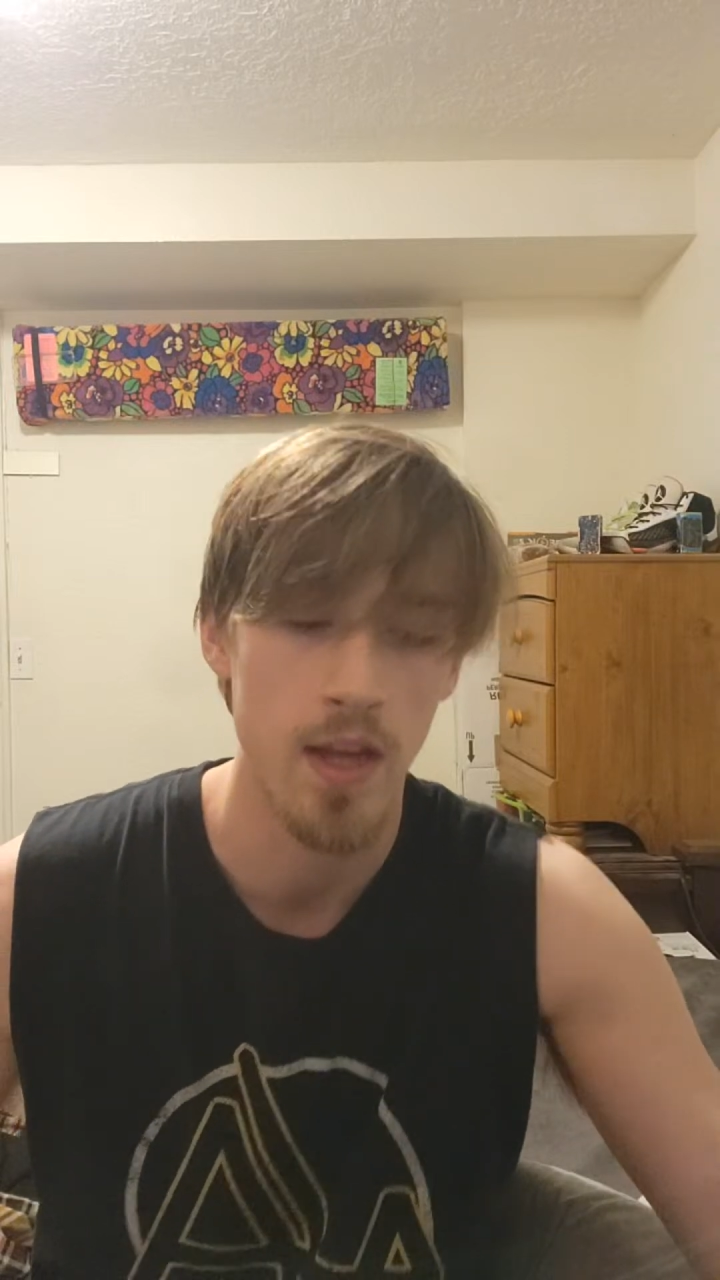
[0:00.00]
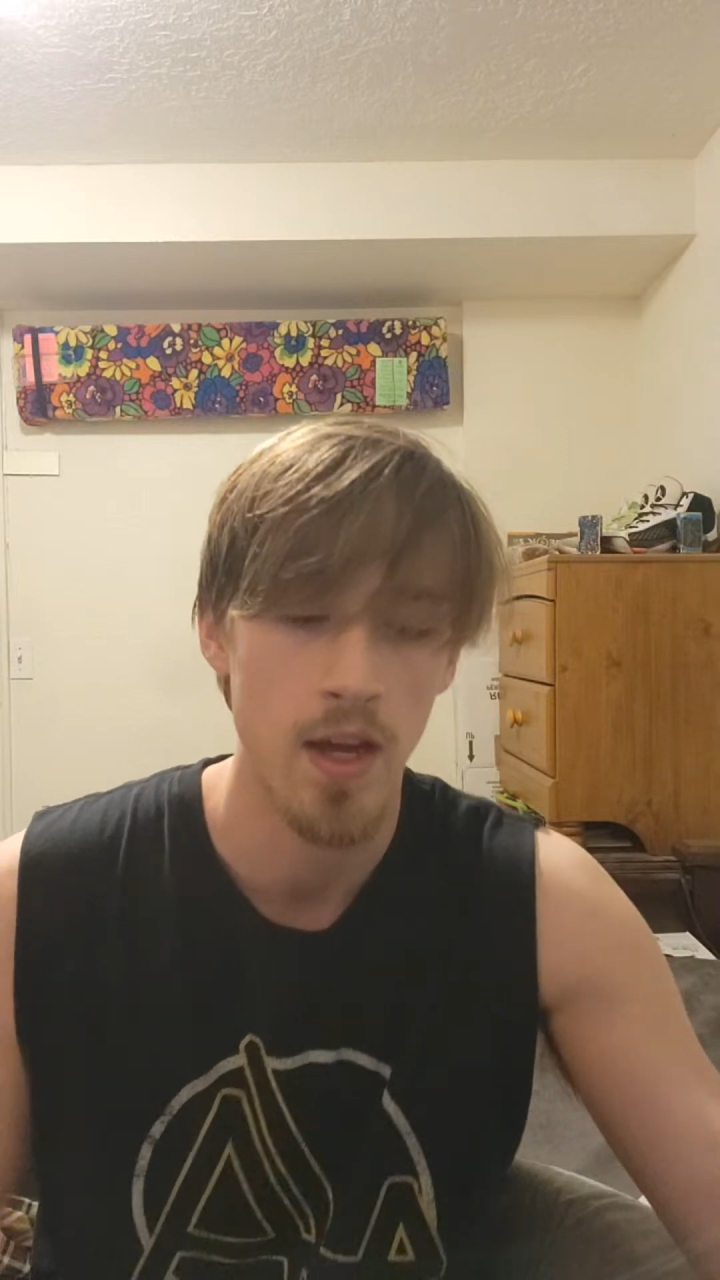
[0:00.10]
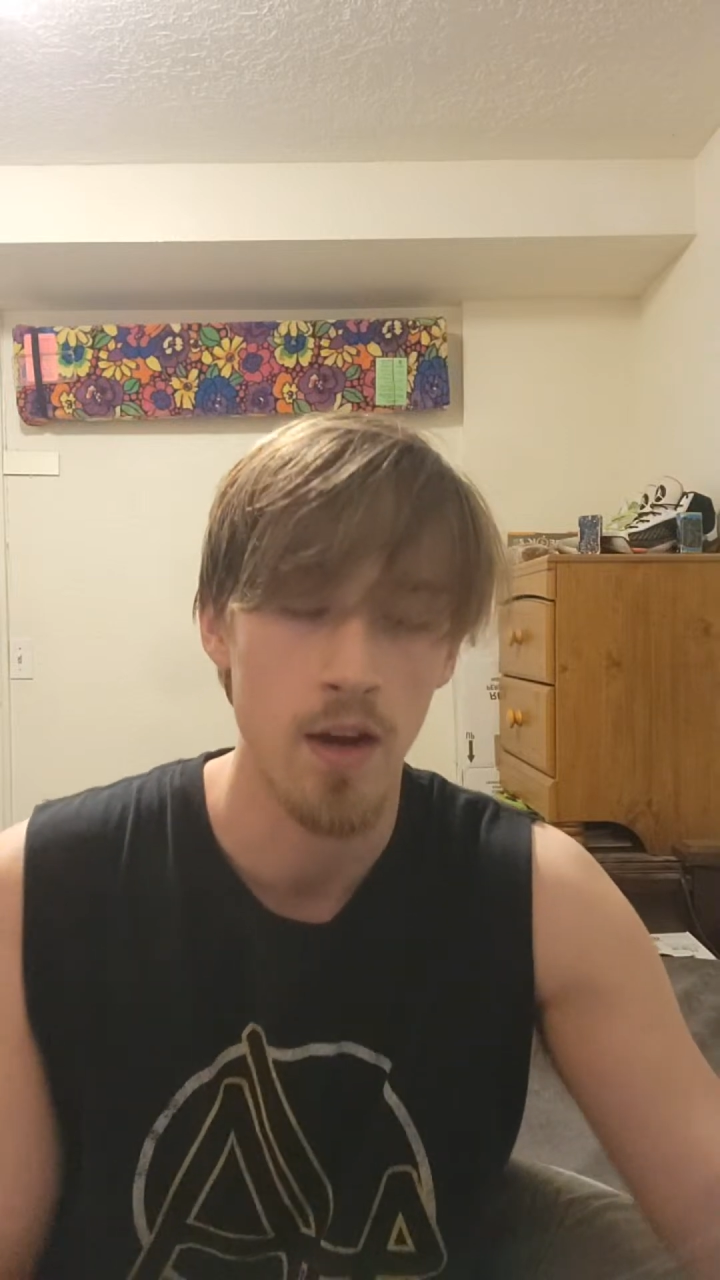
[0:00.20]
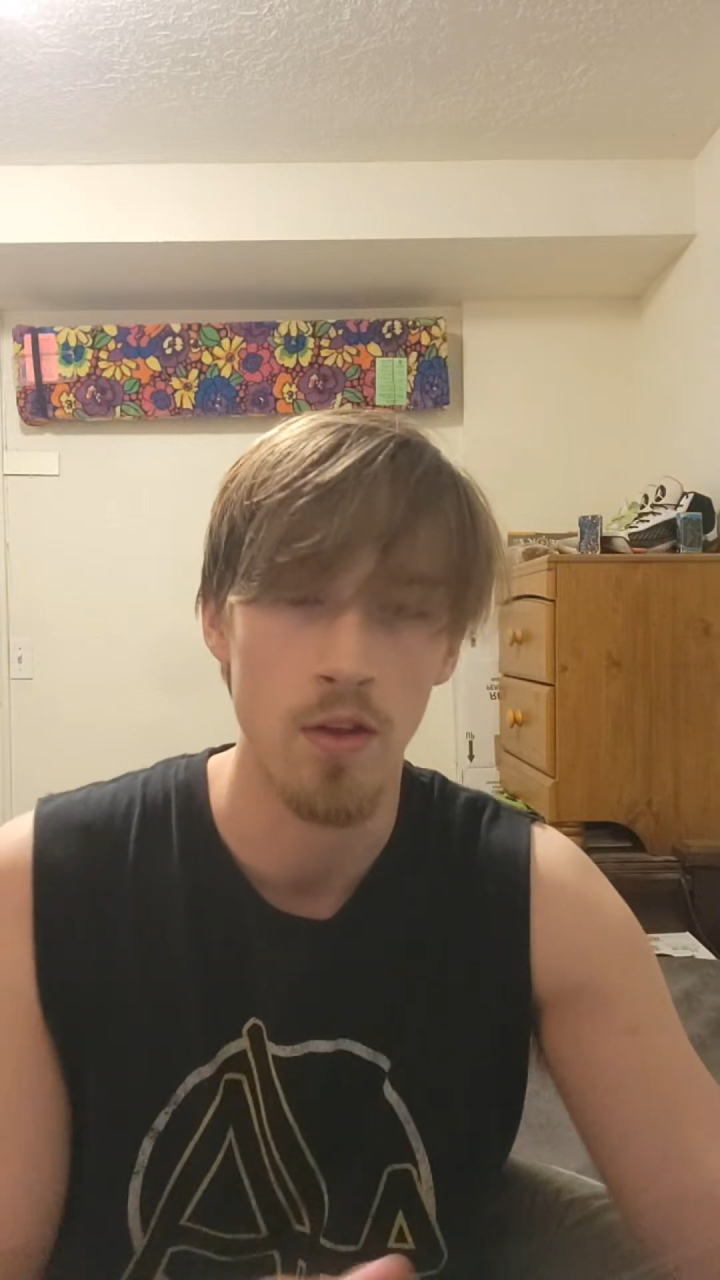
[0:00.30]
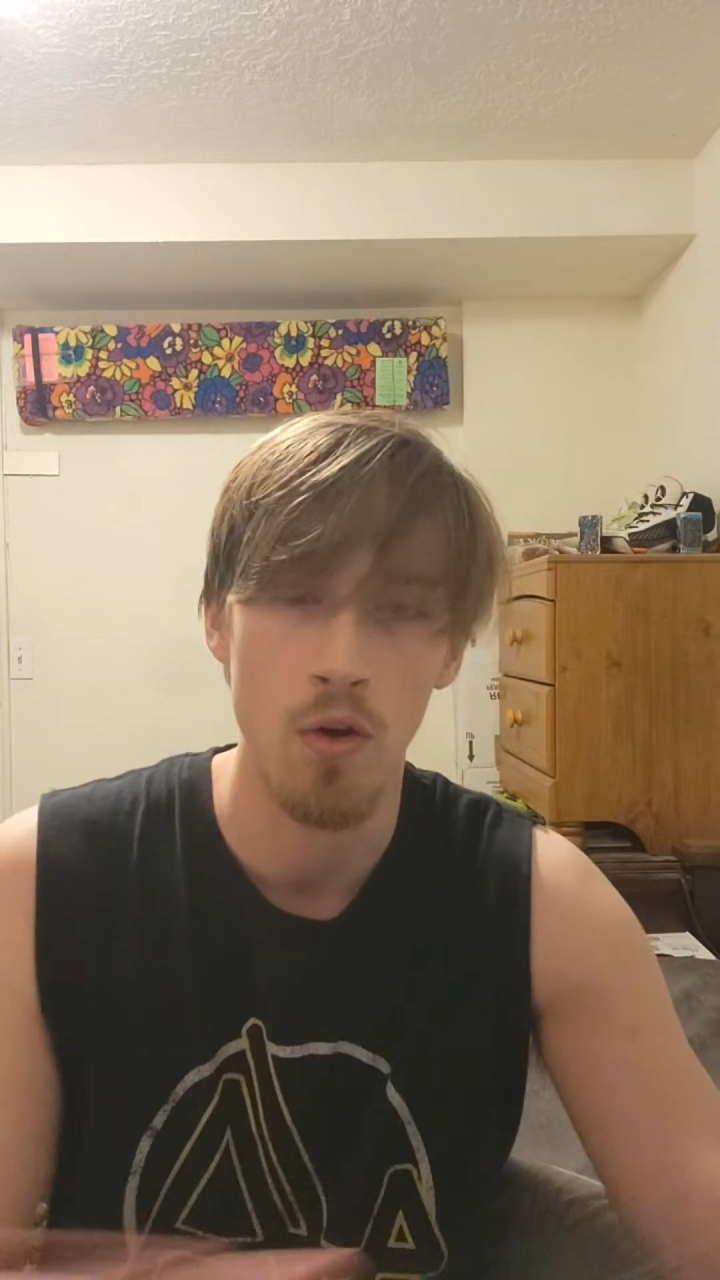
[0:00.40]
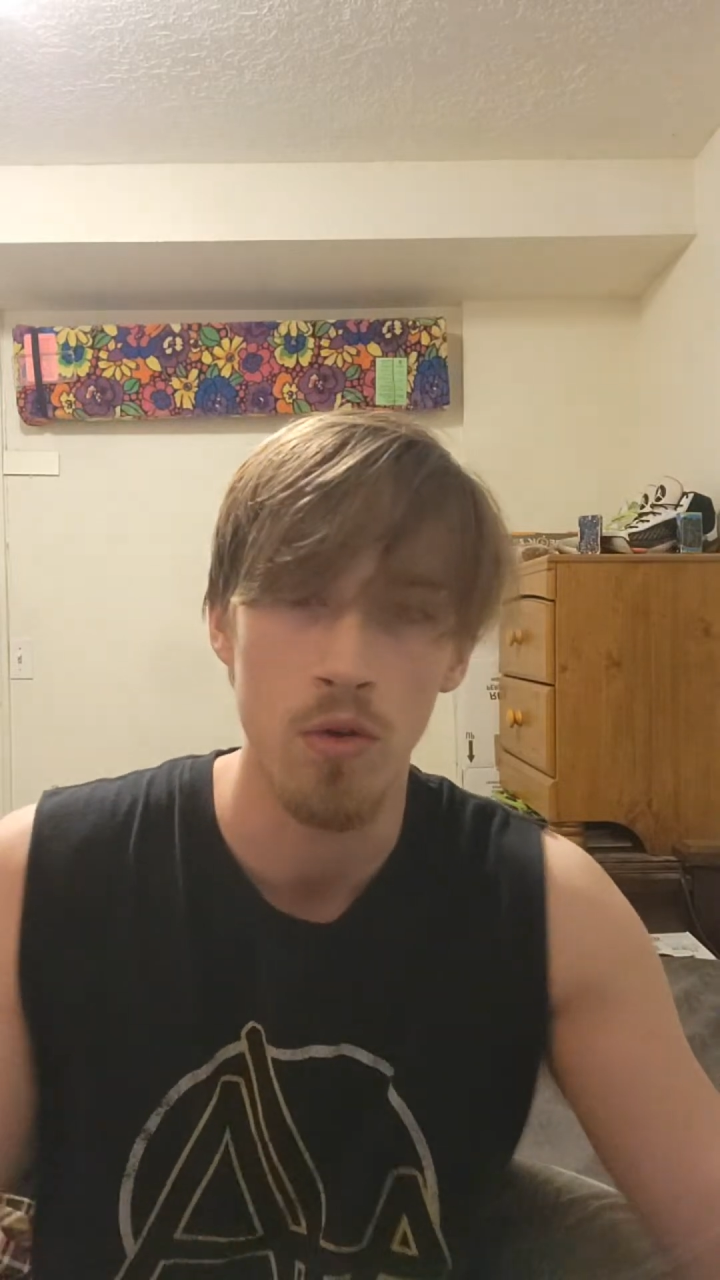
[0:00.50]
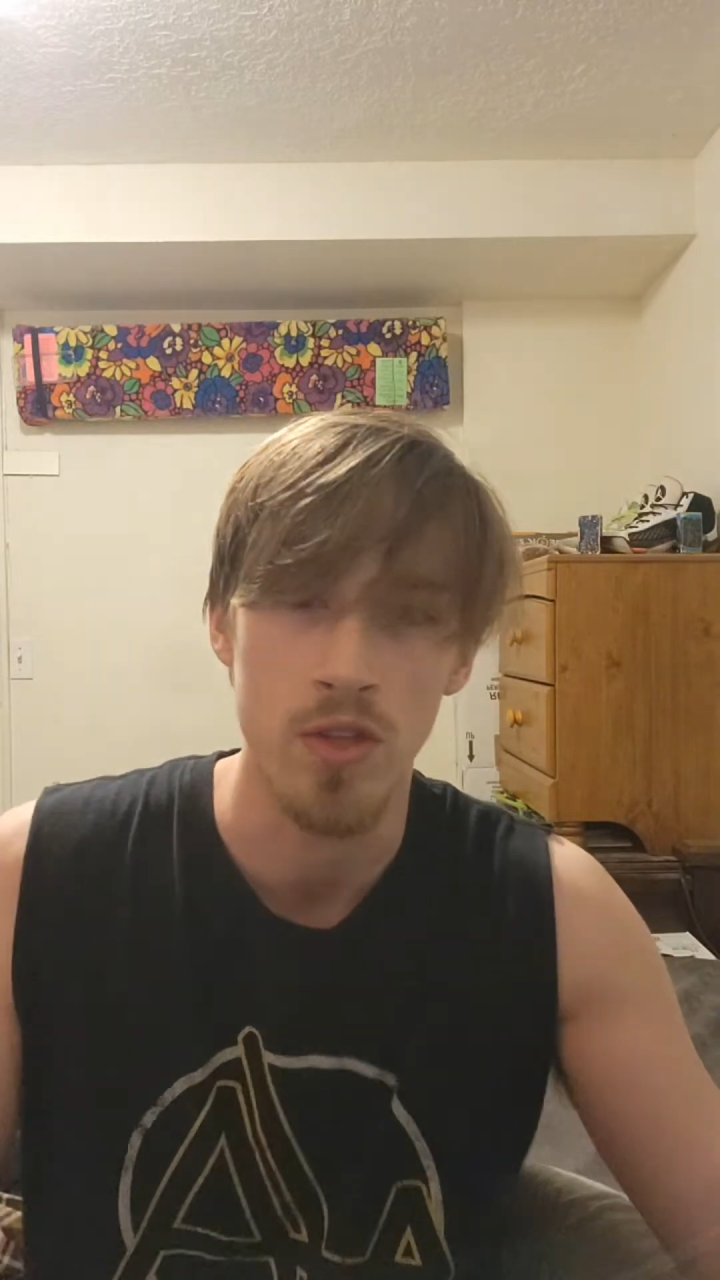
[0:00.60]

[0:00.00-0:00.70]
kind of the whole